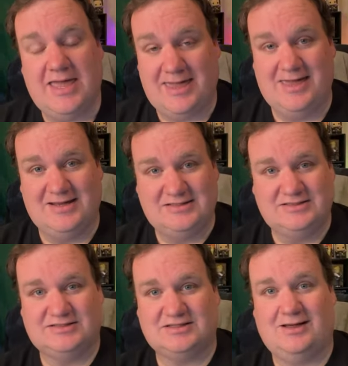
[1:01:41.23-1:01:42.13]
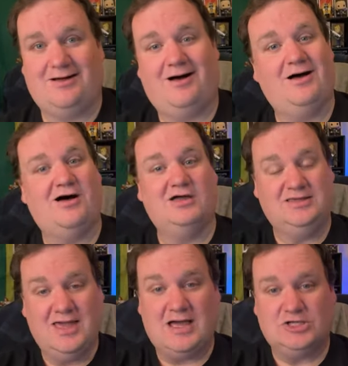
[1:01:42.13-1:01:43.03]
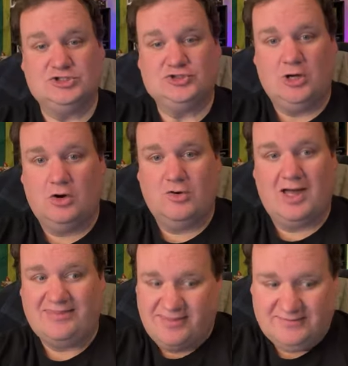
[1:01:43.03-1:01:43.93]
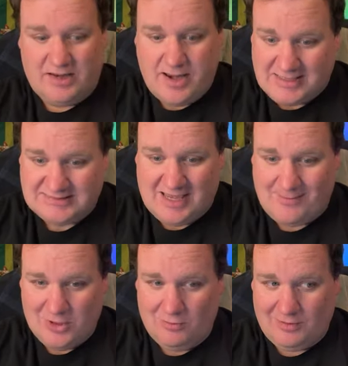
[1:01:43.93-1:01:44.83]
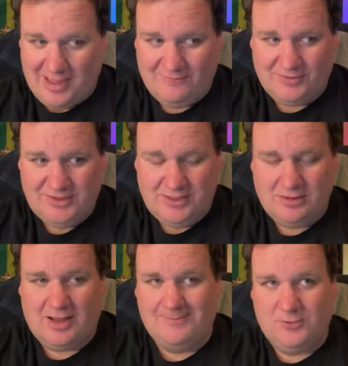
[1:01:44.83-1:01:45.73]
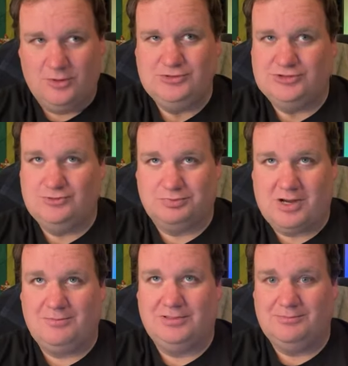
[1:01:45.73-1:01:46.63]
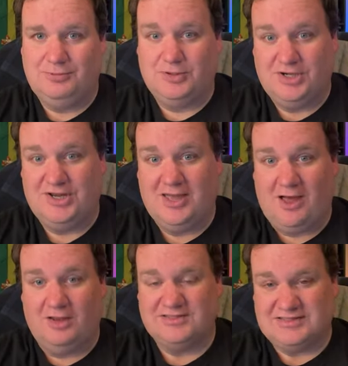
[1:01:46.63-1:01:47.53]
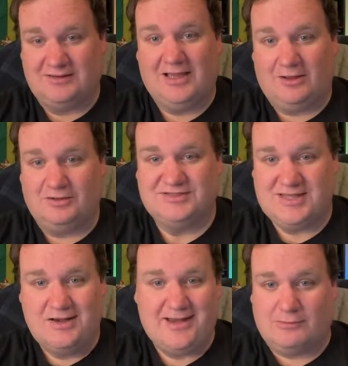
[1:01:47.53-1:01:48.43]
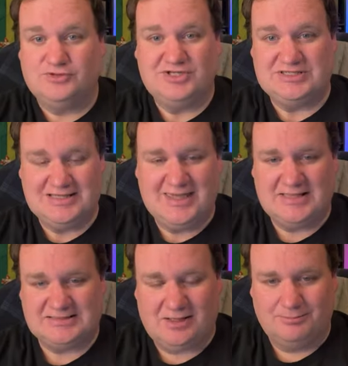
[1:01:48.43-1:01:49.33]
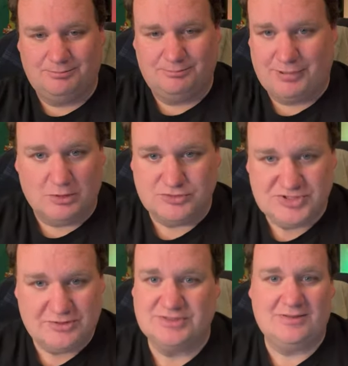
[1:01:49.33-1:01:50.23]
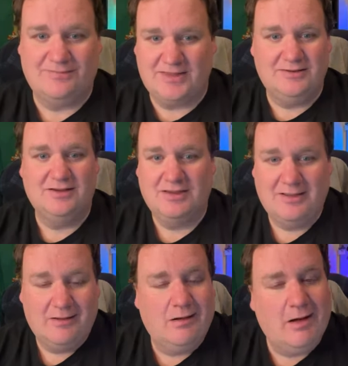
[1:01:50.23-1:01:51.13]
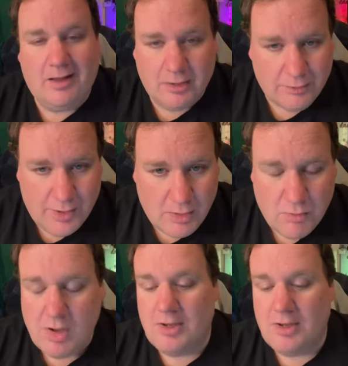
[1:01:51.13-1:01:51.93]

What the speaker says: And yeah, so I think the next time I go live on here, I'm going to probably put an else, like I'll announce it, I guess. I'll post it or something. I don't know.